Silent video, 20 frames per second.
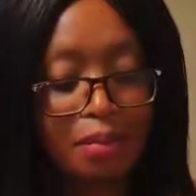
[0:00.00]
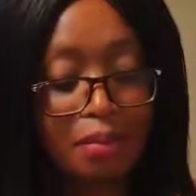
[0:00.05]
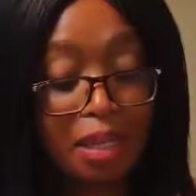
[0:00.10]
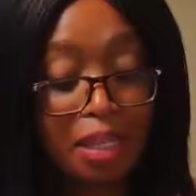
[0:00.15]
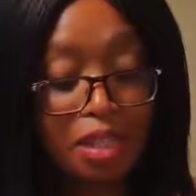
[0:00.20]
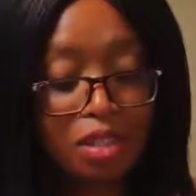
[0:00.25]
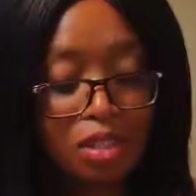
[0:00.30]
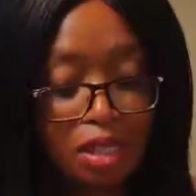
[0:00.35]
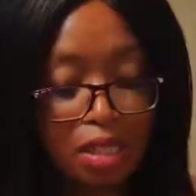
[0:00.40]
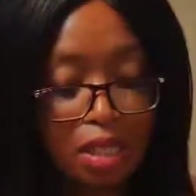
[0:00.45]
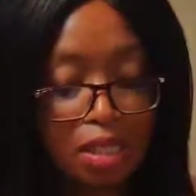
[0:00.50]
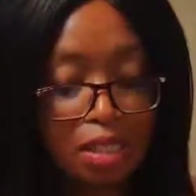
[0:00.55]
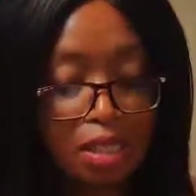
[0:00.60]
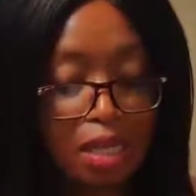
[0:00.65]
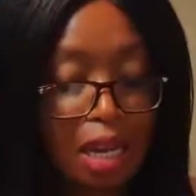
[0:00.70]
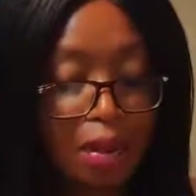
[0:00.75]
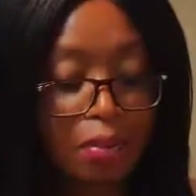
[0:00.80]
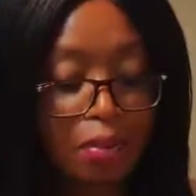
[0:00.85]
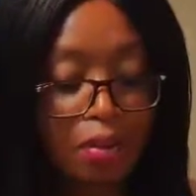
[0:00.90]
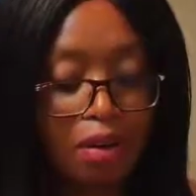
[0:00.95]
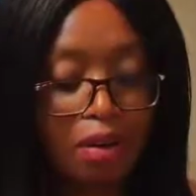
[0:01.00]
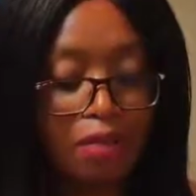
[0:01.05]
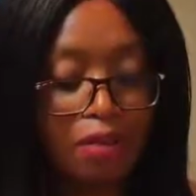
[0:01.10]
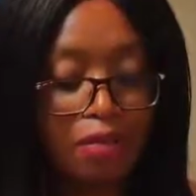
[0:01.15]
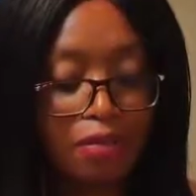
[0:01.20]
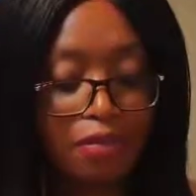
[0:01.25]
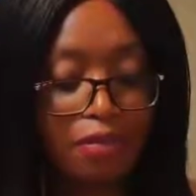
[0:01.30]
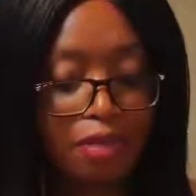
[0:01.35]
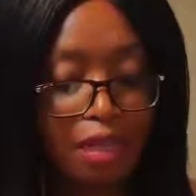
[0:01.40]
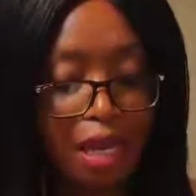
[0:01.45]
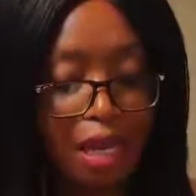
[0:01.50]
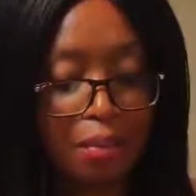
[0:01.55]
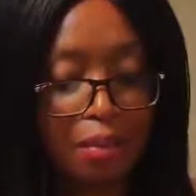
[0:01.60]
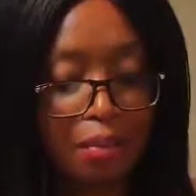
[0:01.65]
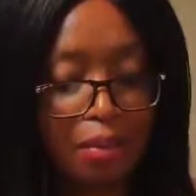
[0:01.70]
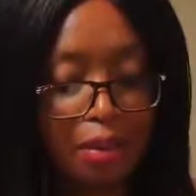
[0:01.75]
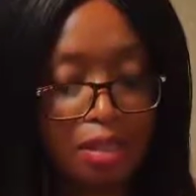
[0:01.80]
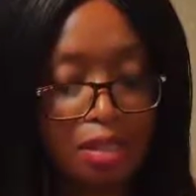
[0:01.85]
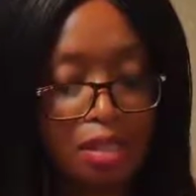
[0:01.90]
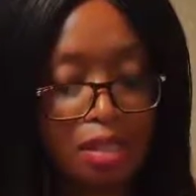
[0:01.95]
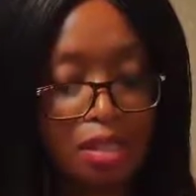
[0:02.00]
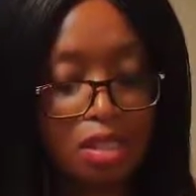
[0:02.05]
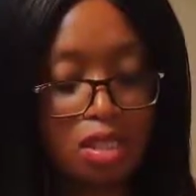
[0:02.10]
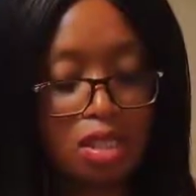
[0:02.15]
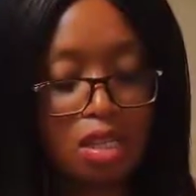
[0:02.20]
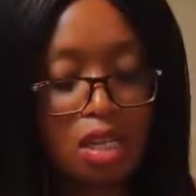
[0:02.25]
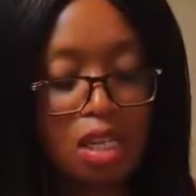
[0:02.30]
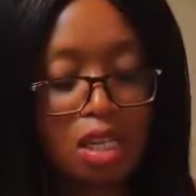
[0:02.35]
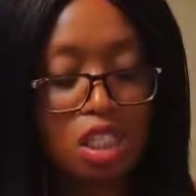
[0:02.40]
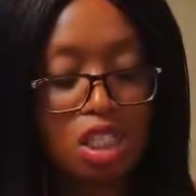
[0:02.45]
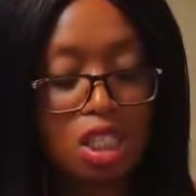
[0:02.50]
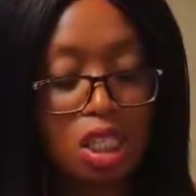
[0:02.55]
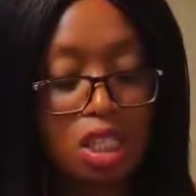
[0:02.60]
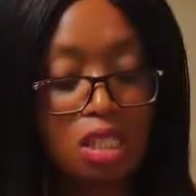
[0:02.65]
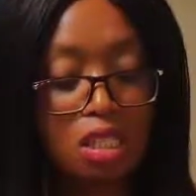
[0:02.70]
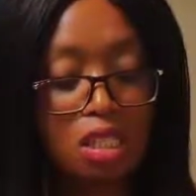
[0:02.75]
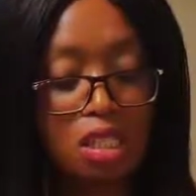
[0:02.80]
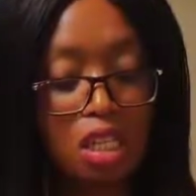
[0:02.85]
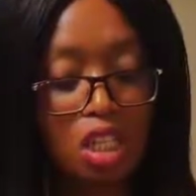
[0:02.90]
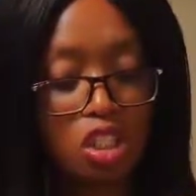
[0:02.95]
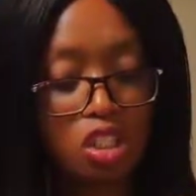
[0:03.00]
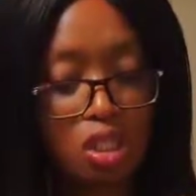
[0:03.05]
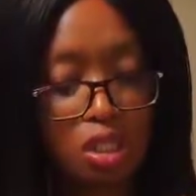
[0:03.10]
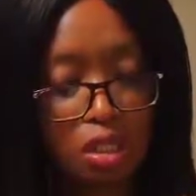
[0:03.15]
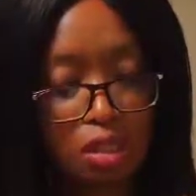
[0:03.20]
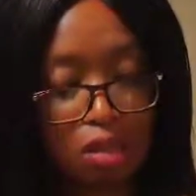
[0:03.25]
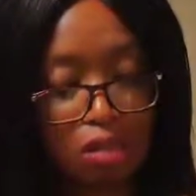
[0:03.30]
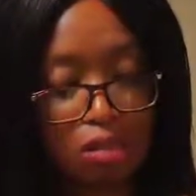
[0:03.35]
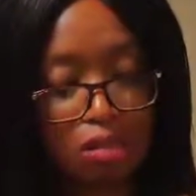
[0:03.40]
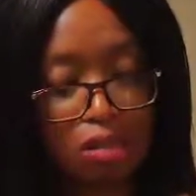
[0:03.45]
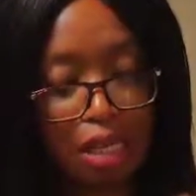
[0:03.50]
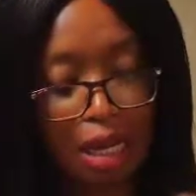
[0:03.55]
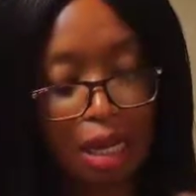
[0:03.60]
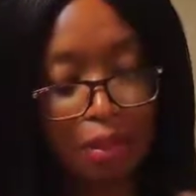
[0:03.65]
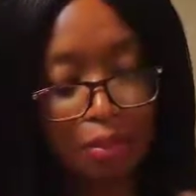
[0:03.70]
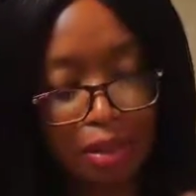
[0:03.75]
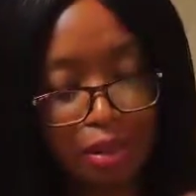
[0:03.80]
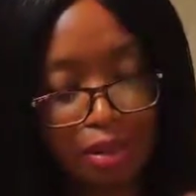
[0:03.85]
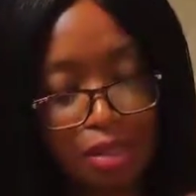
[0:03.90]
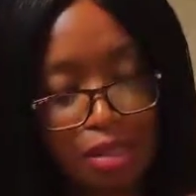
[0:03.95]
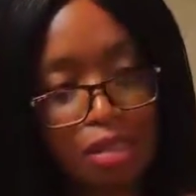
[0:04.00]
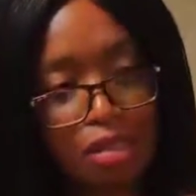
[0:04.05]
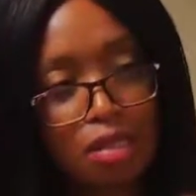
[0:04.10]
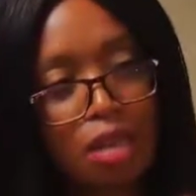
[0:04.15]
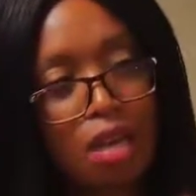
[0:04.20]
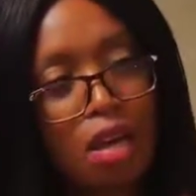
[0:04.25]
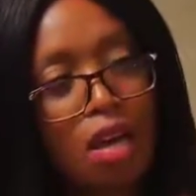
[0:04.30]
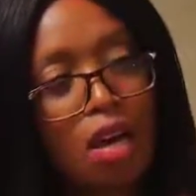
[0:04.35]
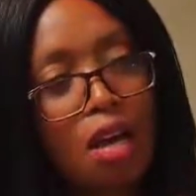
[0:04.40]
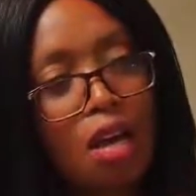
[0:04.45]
mention a type of diabetes, gestational diabetes.